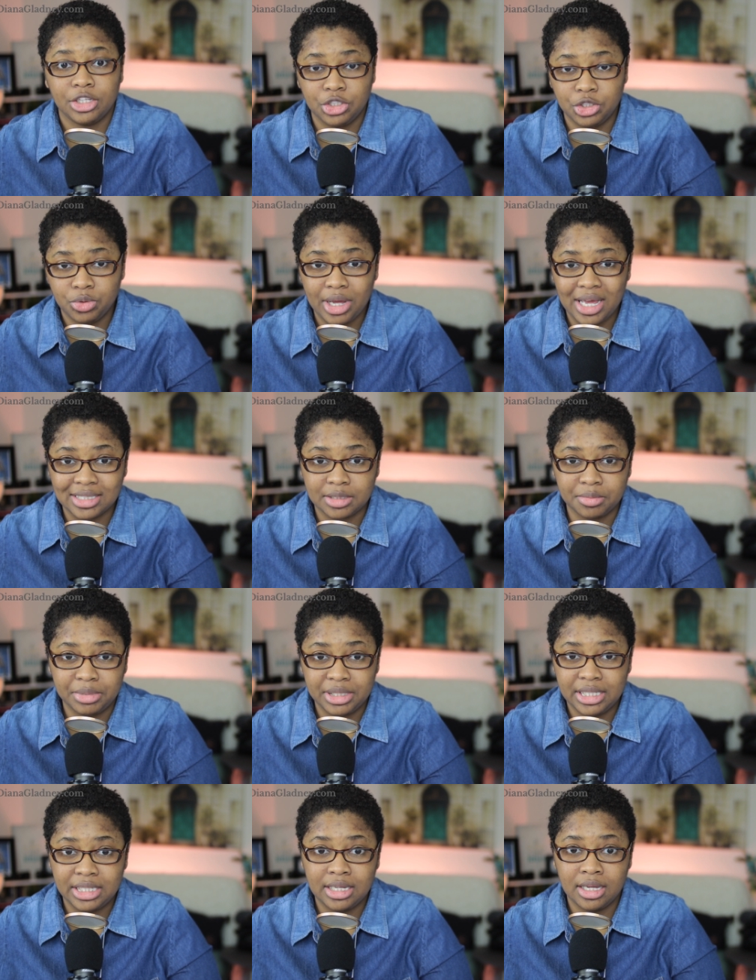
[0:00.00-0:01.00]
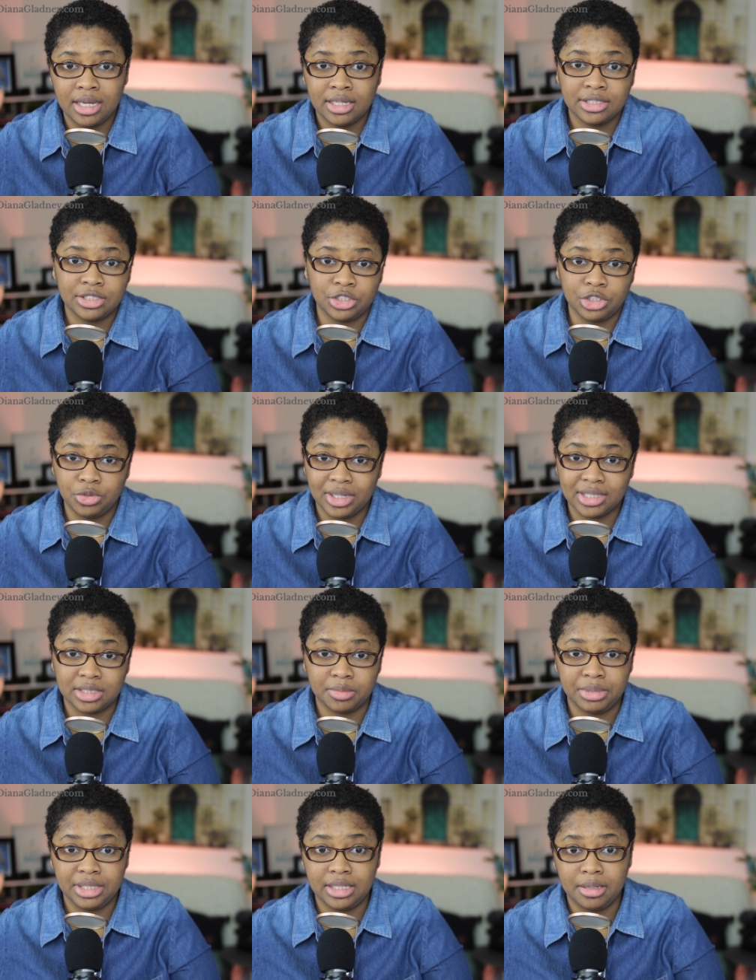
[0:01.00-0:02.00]
USB to
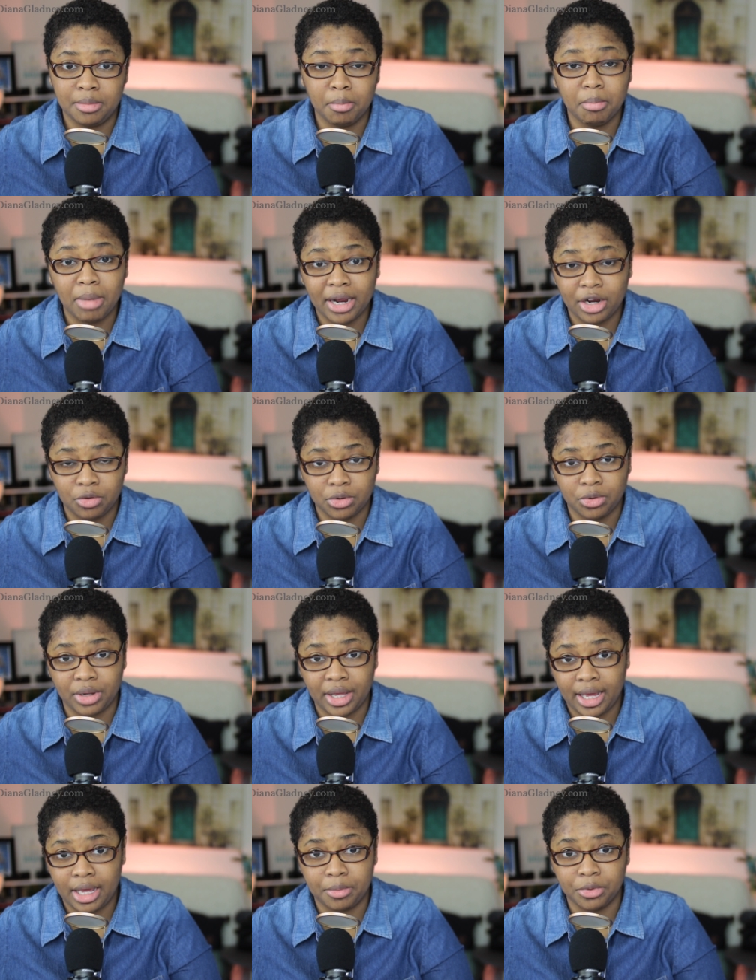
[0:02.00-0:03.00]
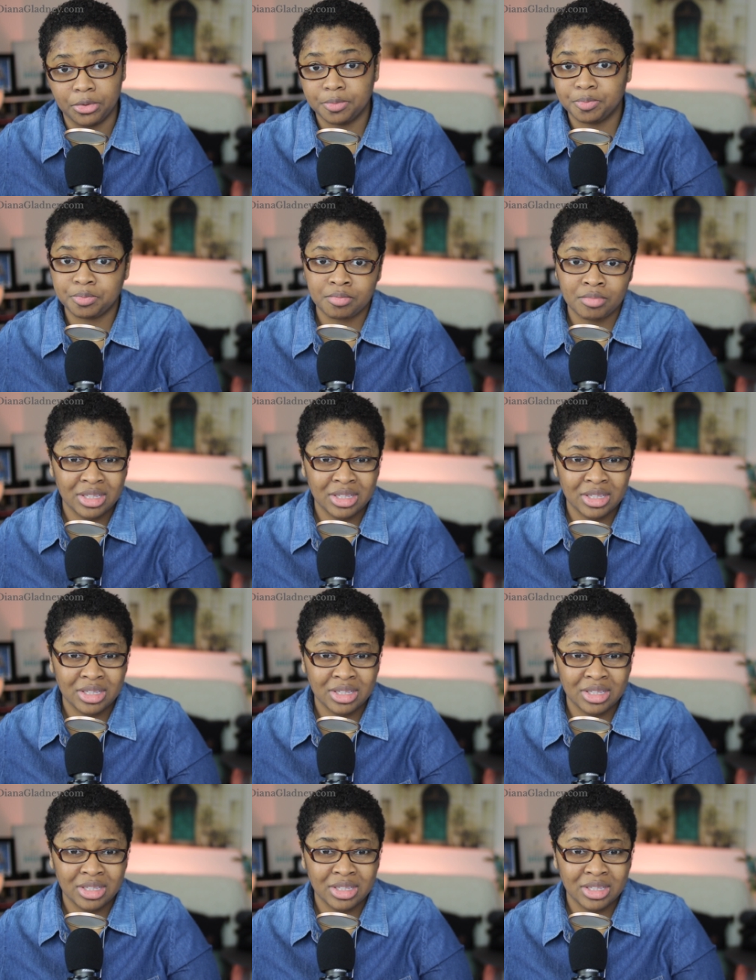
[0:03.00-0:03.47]
USB micro cable.